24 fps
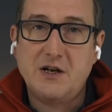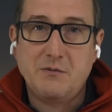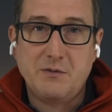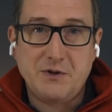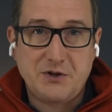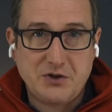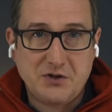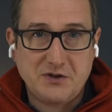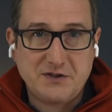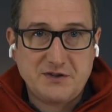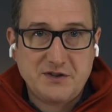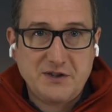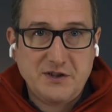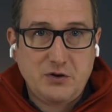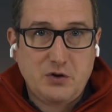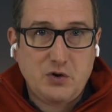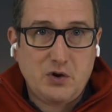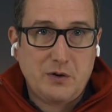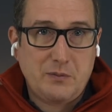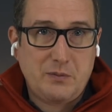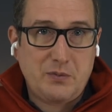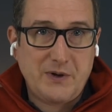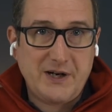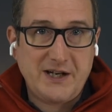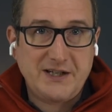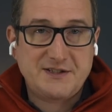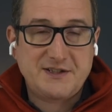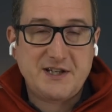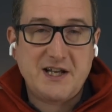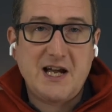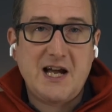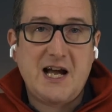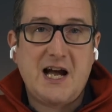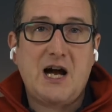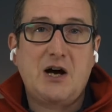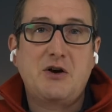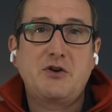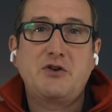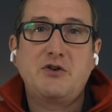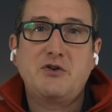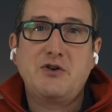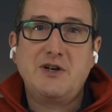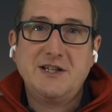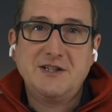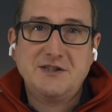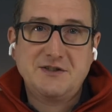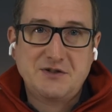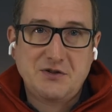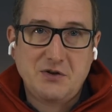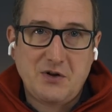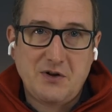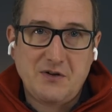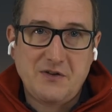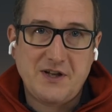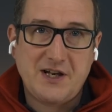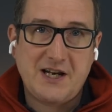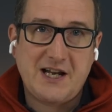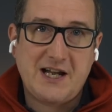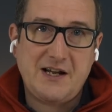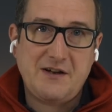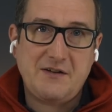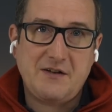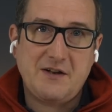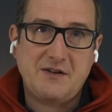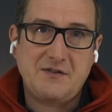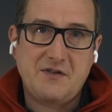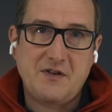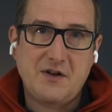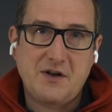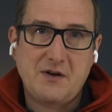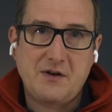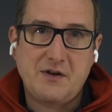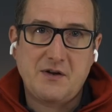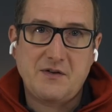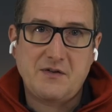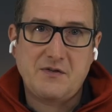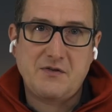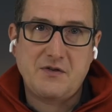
which also incorporates how do you install the li- the,